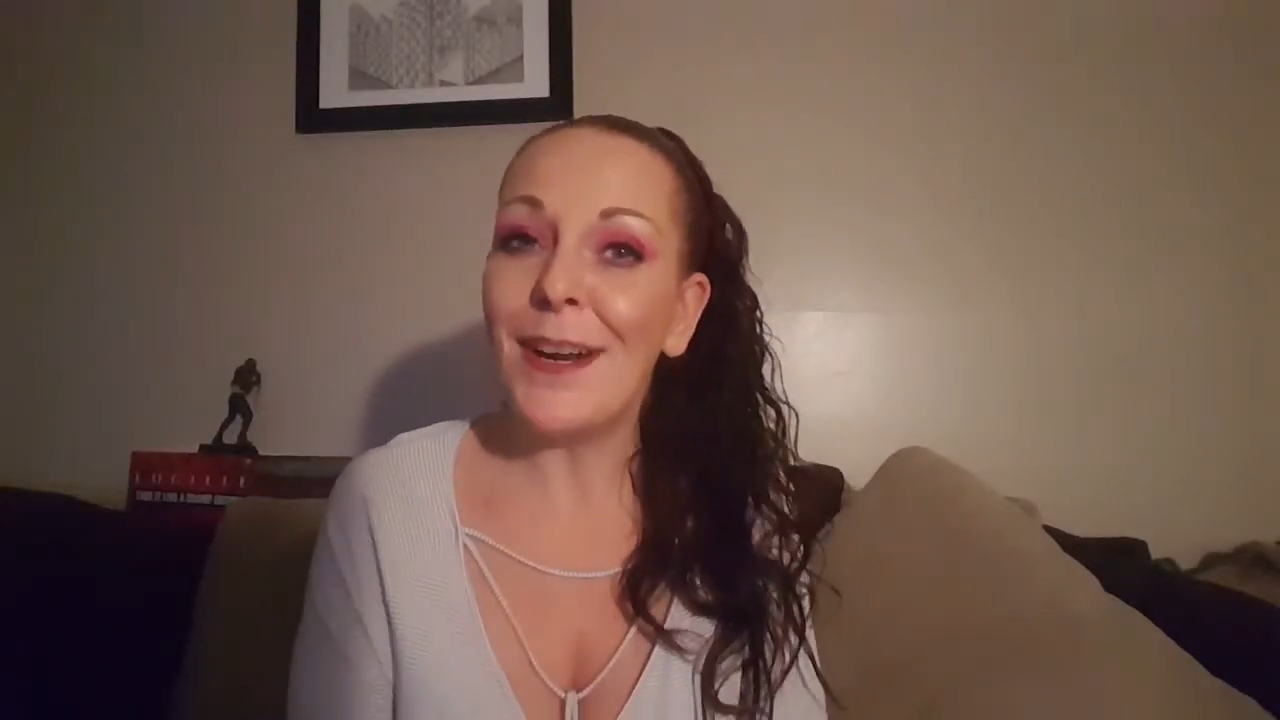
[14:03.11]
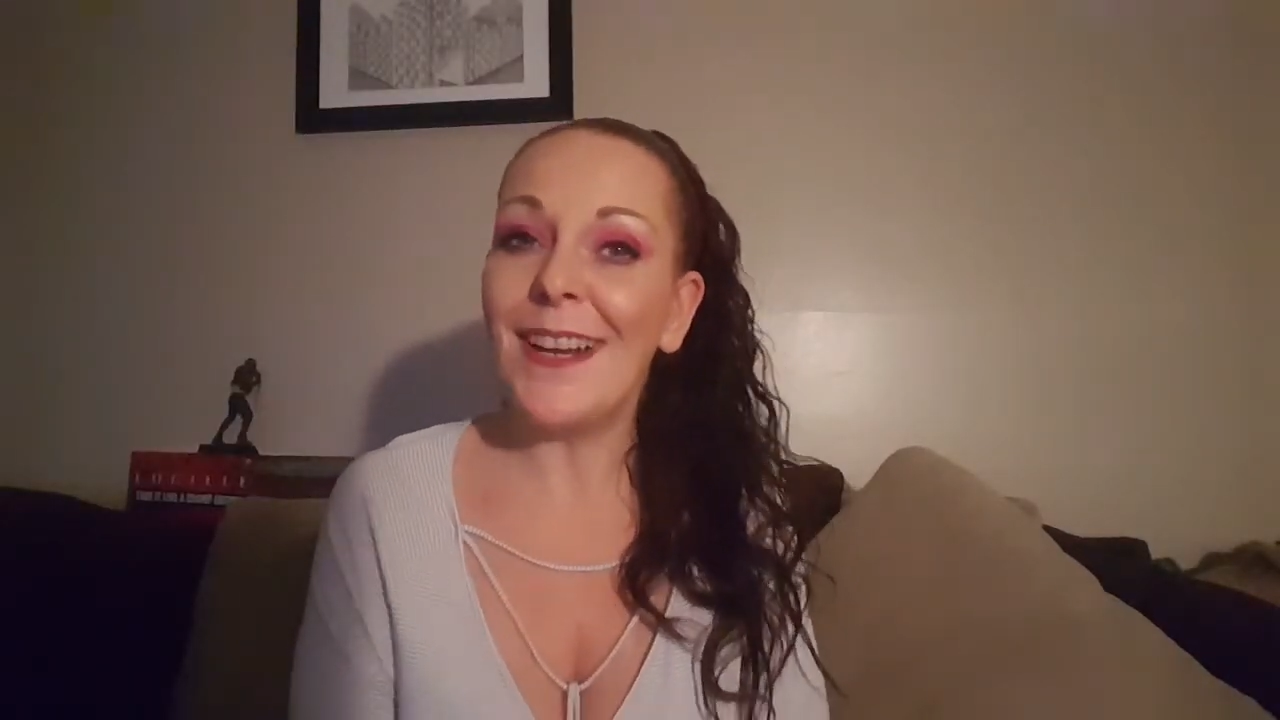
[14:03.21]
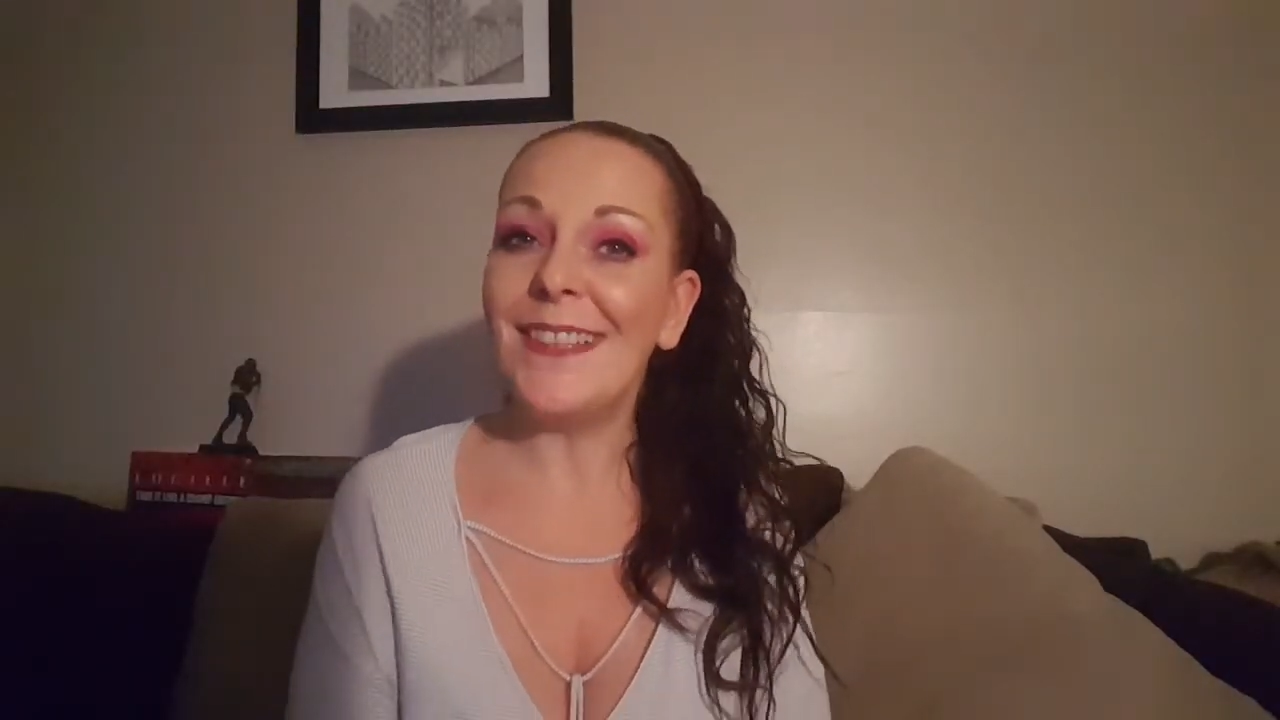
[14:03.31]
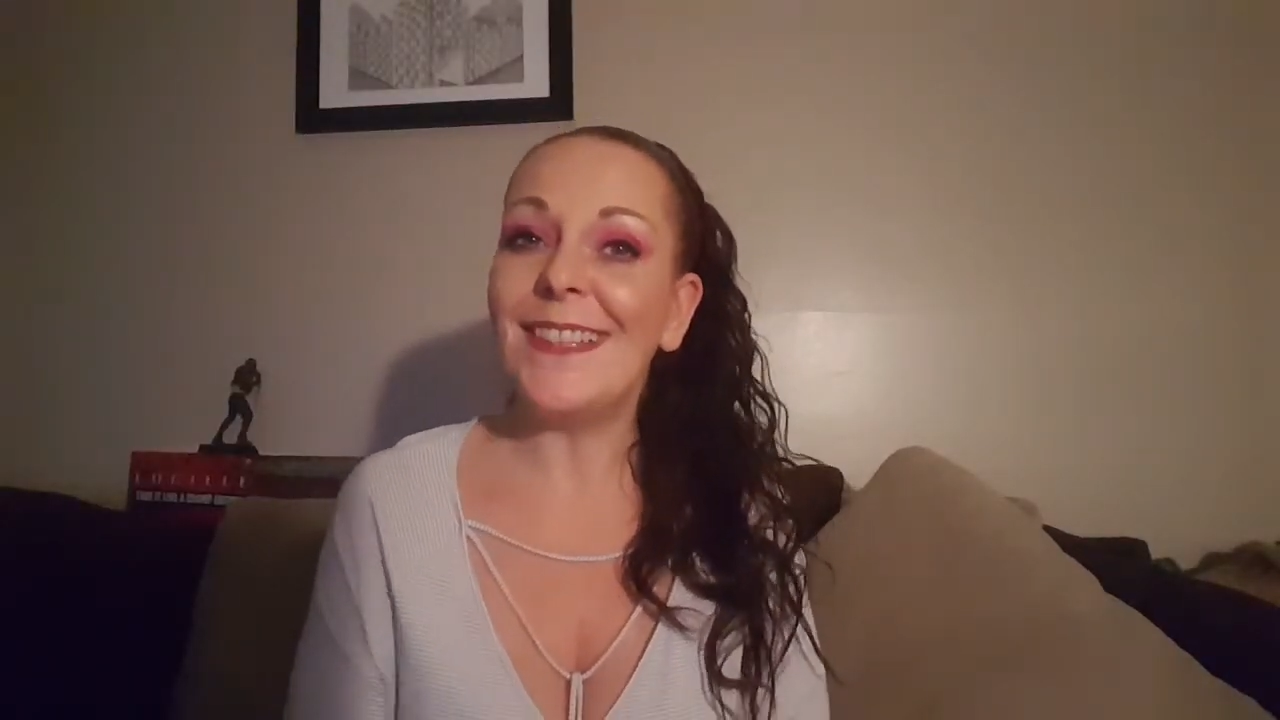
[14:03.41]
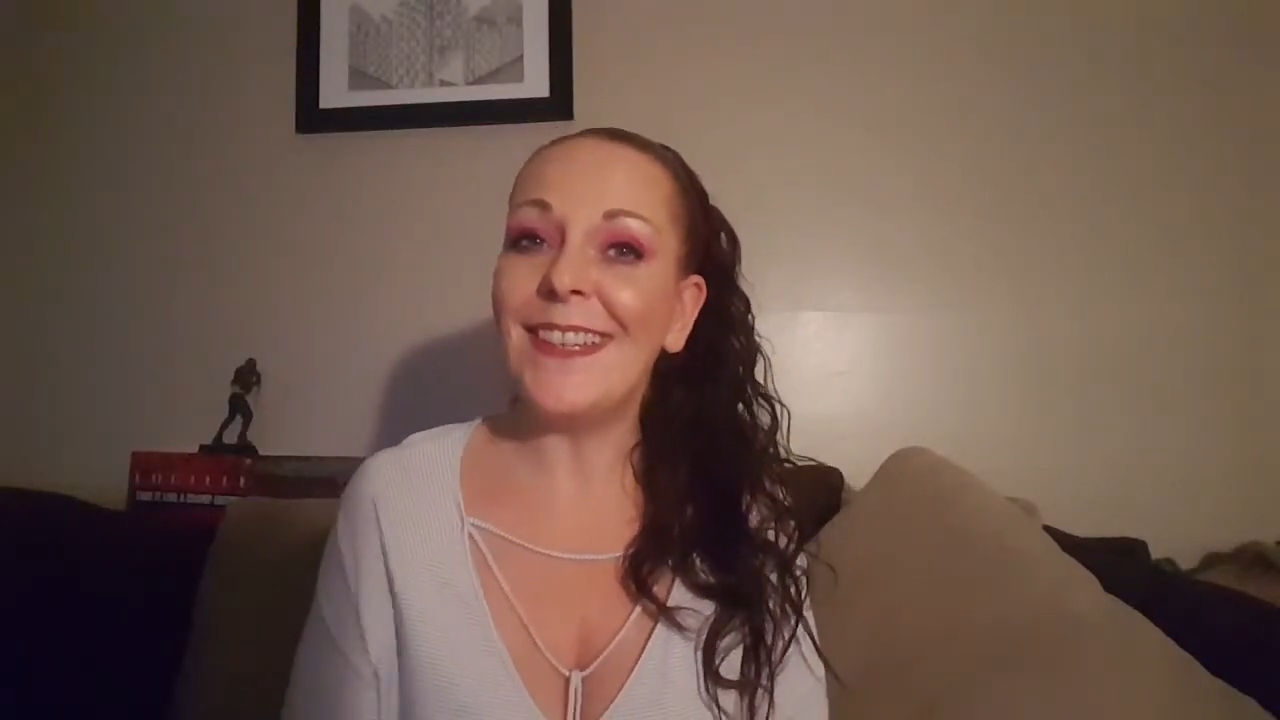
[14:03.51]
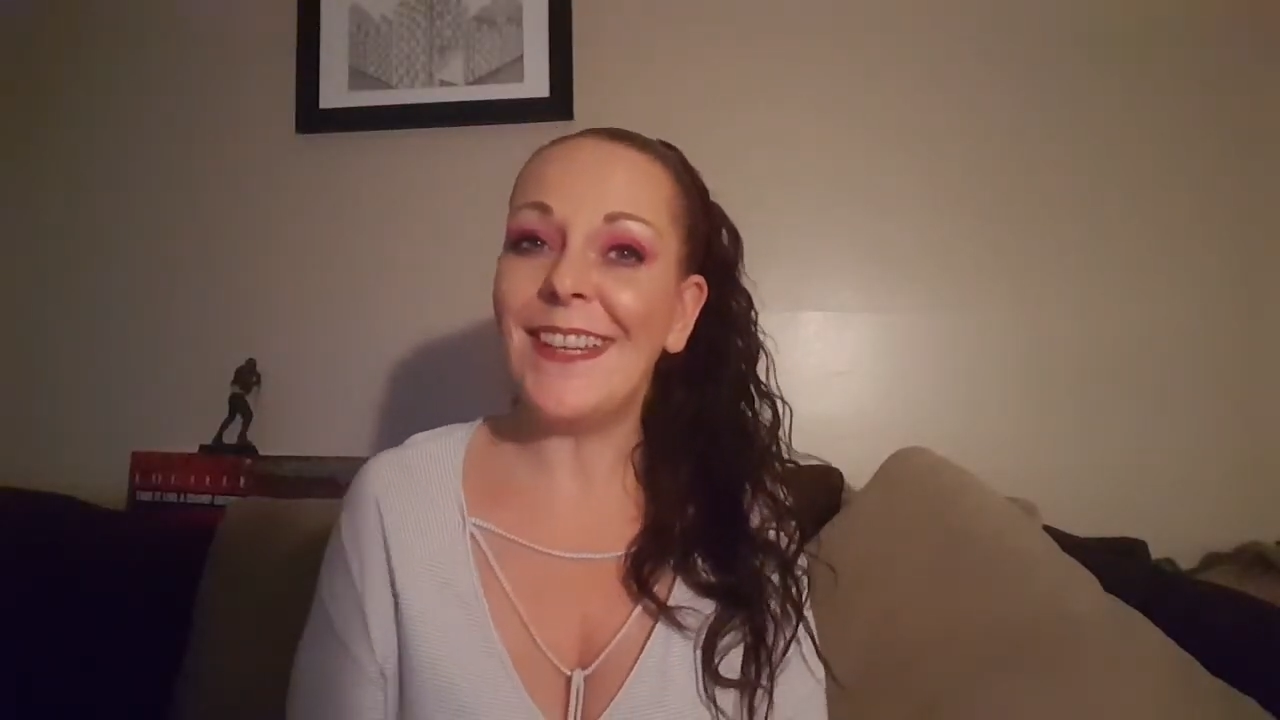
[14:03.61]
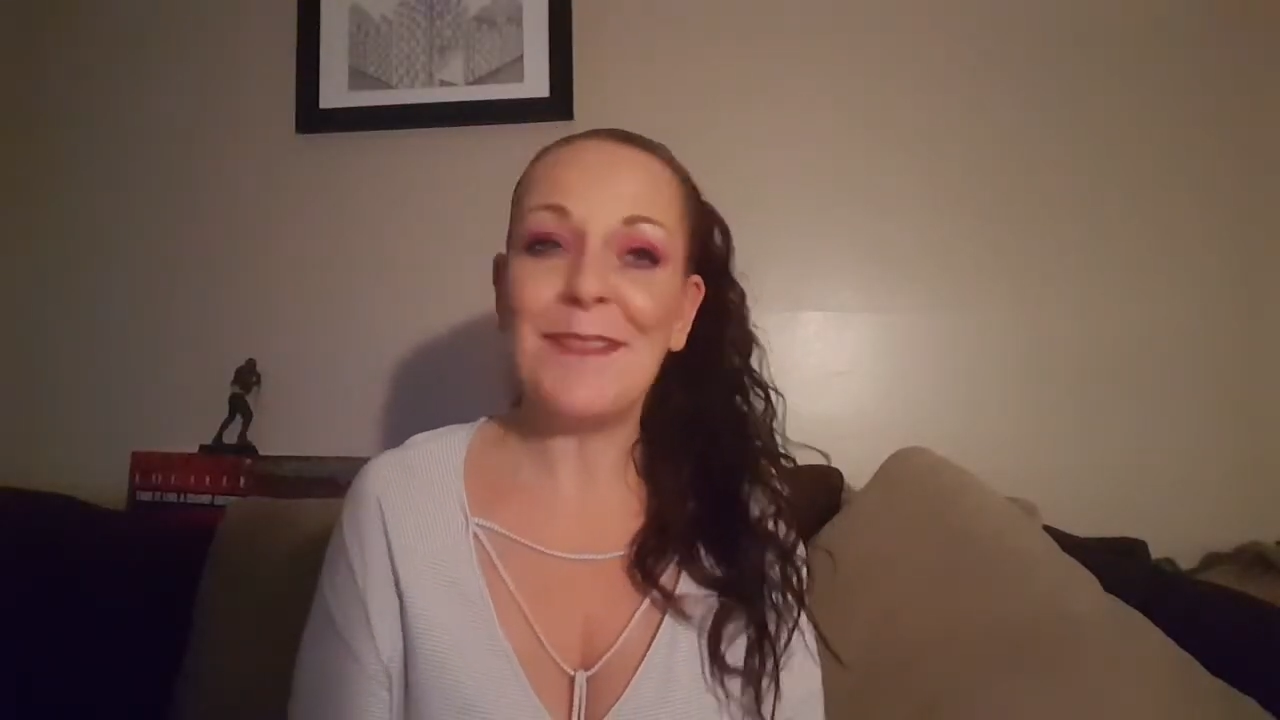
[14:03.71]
break, did